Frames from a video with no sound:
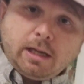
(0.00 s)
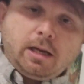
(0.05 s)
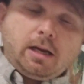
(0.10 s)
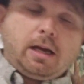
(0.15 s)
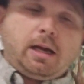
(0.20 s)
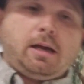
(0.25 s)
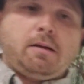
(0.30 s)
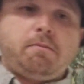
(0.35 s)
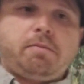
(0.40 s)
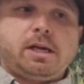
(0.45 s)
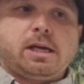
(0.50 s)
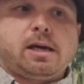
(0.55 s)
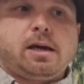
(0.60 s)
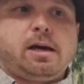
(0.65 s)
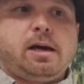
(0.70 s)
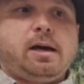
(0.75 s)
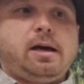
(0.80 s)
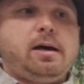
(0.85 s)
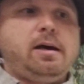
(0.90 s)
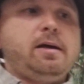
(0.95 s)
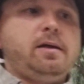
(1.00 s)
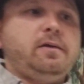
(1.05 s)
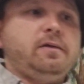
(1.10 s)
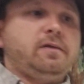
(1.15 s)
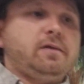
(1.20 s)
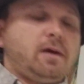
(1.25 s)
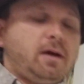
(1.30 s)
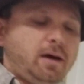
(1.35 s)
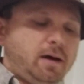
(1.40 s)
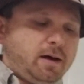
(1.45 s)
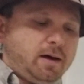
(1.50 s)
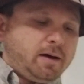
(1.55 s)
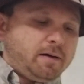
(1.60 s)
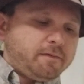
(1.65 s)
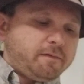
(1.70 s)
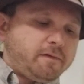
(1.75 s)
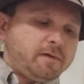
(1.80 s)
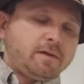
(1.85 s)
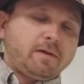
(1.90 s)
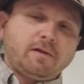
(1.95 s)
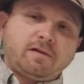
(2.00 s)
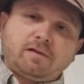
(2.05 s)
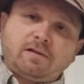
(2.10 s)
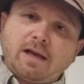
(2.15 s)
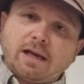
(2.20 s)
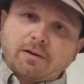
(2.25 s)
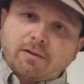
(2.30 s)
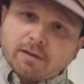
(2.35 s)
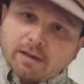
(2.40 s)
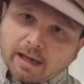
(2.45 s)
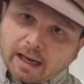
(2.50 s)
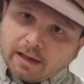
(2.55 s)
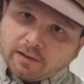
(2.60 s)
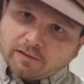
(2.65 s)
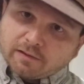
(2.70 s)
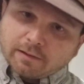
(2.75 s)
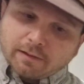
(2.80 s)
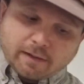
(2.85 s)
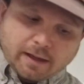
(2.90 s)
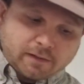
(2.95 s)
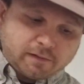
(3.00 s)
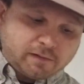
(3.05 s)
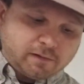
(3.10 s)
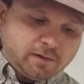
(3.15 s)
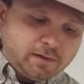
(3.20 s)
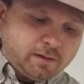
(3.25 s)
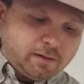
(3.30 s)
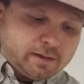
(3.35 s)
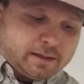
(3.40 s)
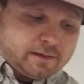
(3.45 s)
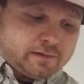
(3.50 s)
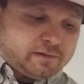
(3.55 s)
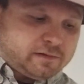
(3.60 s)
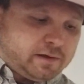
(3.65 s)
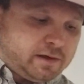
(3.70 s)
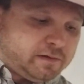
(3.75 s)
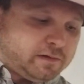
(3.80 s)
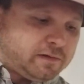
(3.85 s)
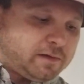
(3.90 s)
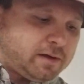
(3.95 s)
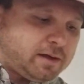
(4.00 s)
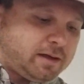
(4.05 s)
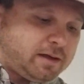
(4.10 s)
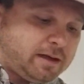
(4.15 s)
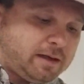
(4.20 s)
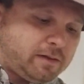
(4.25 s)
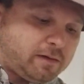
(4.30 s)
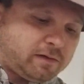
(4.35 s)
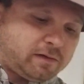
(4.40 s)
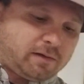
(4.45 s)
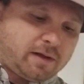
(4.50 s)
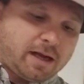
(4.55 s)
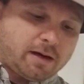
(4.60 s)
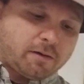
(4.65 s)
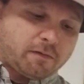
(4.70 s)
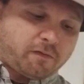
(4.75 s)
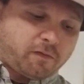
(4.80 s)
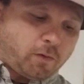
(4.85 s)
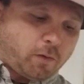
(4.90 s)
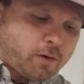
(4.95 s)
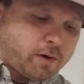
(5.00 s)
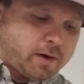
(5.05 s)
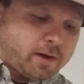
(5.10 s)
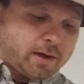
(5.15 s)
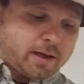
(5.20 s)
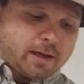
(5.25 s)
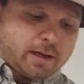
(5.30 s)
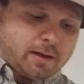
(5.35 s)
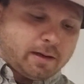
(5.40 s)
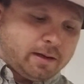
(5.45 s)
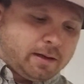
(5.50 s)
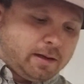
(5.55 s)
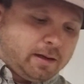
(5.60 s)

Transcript: And because of the segregation that still existed in the state of Florida,